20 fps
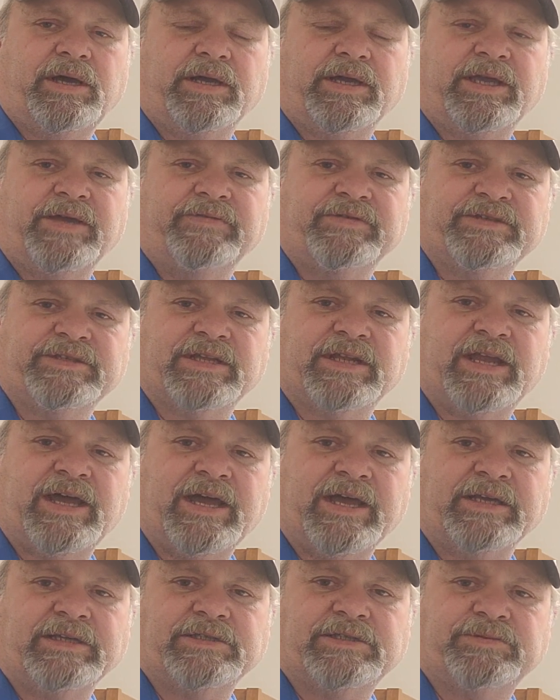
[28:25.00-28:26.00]
Give us a
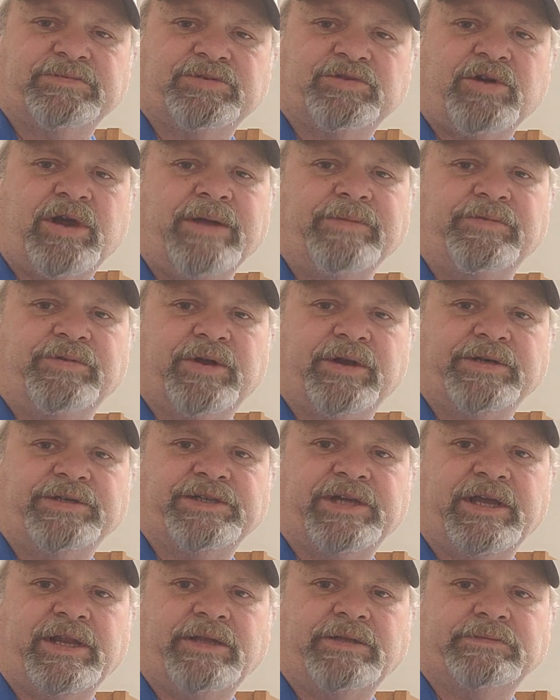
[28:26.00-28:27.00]
like, subscribe to our
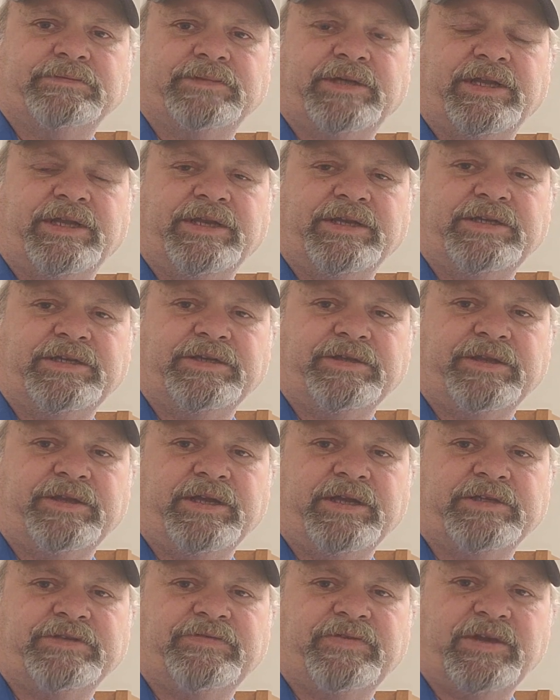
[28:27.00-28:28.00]
channel, and until the
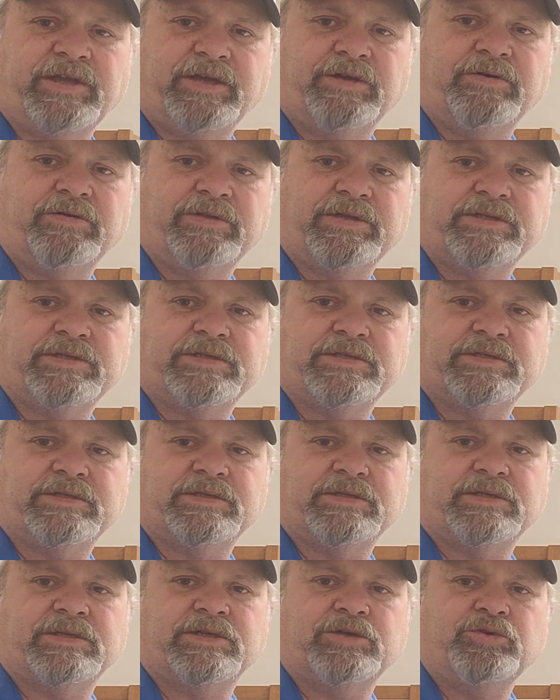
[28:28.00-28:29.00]
next video, this is
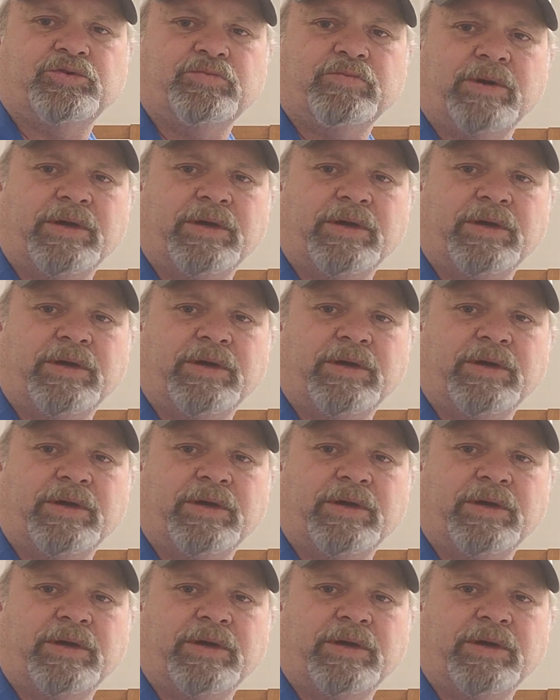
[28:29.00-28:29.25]
the Noob.